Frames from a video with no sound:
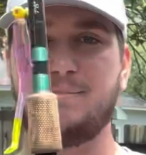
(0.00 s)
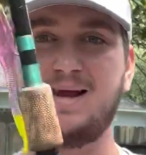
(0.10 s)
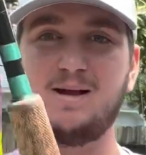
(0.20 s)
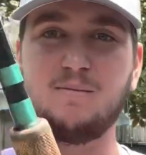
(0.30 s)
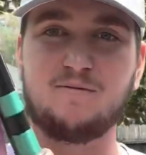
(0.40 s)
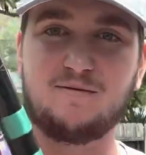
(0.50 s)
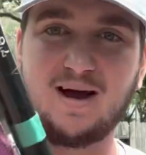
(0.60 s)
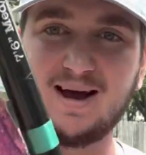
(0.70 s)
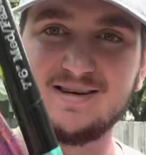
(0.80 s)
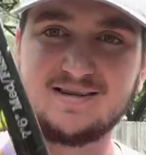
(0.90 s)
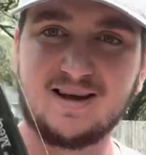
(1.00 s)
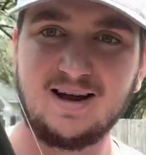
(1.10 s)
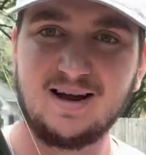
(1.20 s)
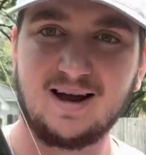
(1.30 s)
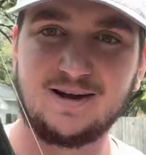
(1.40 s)
medium fast,
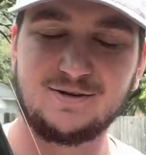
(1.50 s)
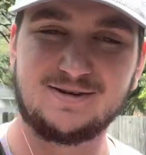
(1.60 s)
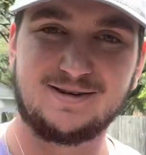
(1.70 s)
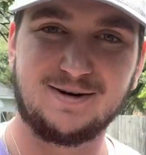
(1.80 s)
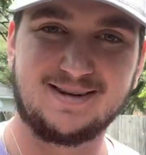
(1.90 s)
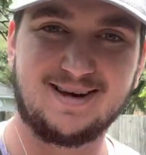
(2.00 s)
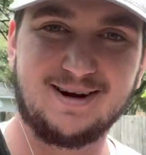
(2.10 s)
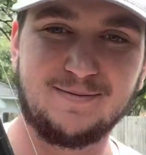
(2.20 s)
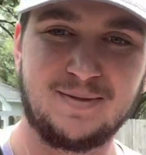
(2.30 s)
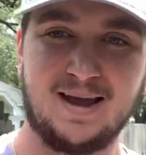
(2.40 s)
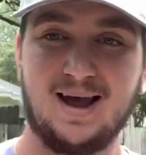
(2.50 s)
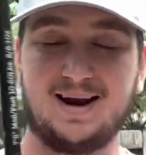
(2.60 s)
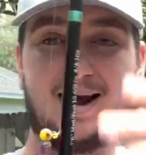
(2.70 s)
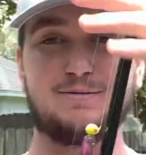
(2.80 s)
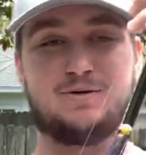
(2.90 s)
as you can see right there.
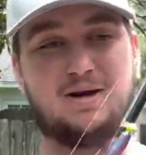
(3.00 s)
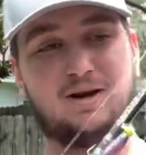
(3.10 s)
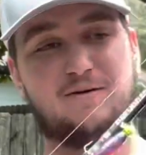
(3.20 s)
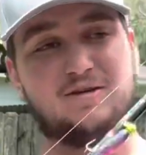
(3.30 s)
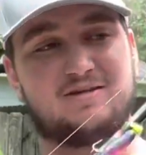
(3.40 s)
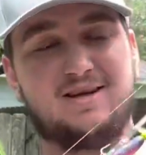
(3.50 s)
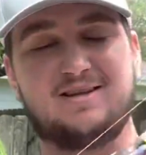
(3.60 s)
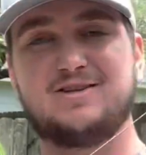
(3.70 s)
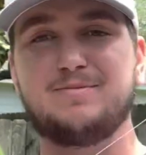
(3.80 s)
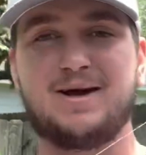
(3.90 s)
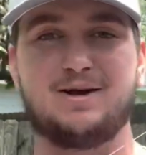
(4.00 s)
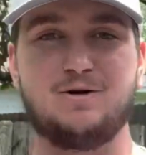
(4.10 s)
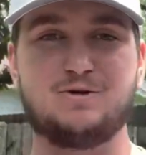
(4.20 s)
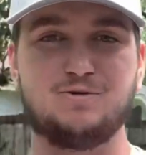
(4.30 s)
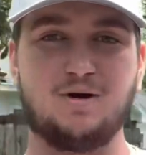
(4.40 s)
And I absolutely love this thing. This is my
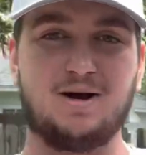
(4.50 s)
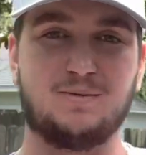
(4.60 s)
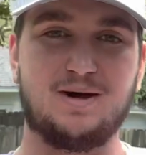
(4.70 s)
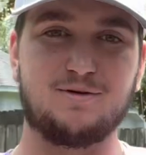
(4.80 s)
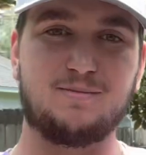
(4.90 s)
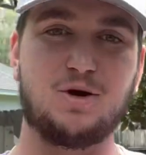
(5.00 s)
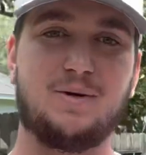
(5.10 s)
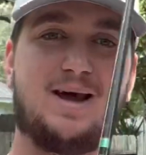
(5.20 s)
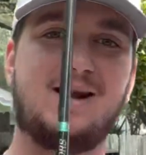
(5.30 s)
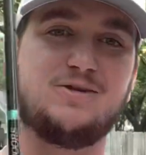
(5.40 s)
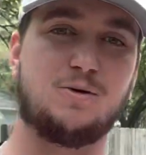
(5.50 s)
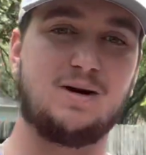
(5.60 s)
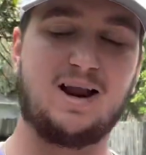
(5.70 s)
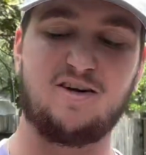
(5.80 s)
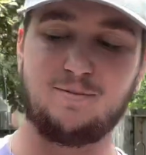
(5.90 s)
go-to rod whenever I'm throwing any sort
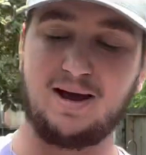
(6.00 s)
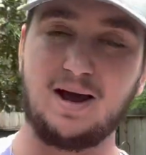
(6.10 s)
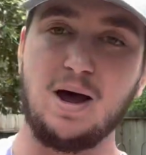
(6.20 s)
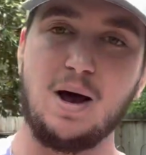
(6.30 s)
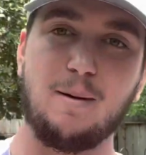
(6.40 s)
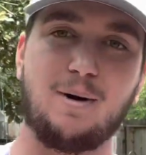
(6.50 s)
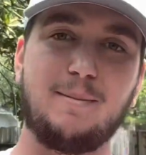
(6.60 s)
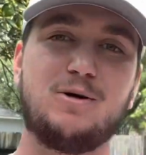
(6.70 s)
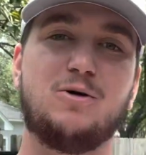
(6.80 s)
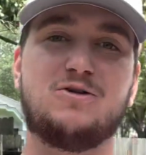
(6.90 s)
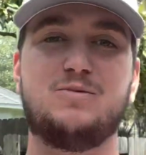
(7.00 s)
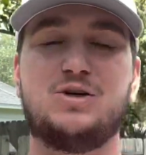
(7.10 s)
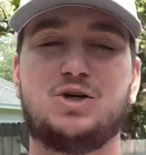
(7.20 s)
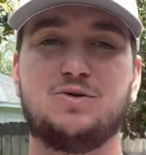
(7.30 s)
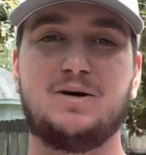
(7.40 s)
of live bait. Popping corks
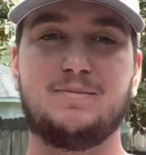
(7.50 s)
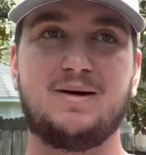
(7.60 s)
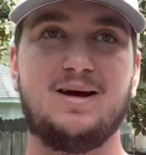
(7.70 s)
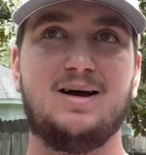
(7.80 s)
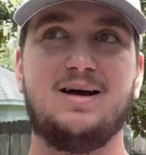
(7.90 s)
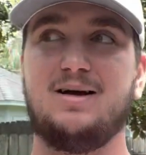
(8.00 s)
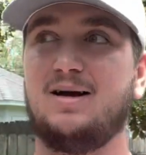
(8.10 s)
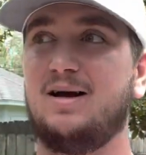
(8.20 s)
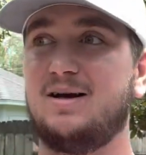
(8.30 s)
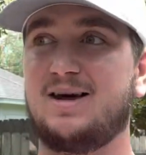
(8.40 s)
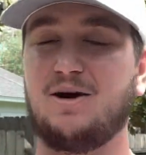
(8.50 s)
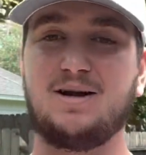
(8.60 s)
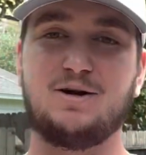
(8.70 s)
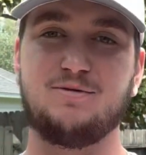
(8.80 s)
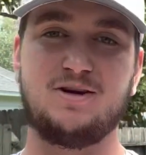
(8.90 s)
with shrimp,
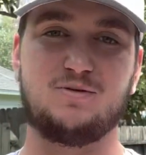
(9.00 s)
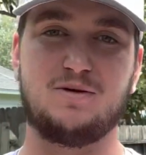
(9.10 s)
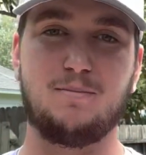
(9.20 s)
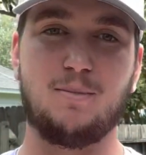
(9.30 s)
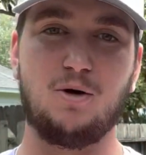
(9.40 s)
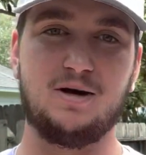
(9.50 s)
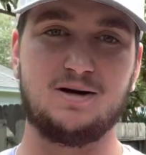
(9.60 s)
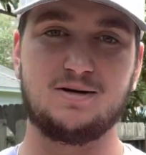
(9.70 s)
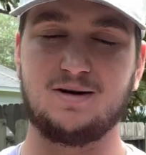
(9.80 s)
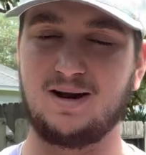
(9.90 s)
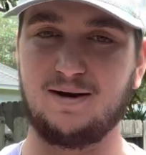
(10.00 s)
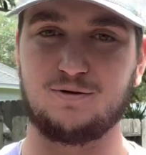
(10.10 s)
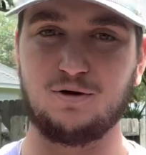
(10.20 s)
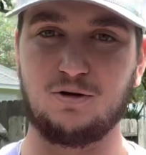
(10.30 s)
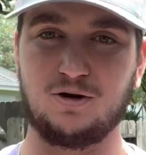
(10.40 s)
Carolina rigs with mullet,
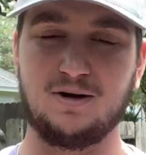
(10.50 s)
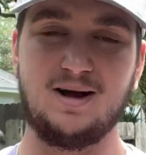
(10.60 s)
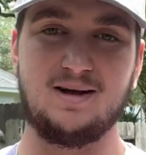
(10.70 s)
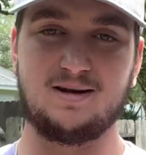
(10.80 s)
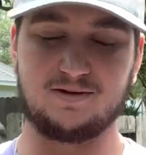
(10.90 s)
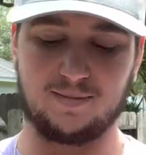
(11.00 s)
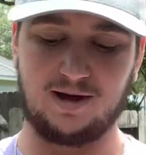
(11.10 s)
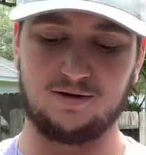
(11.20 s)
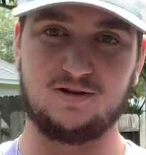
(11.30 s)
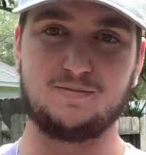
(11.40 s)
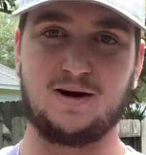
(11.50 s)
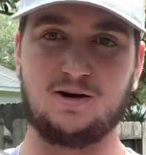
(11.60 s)
live croaker, doesn't matter. This is my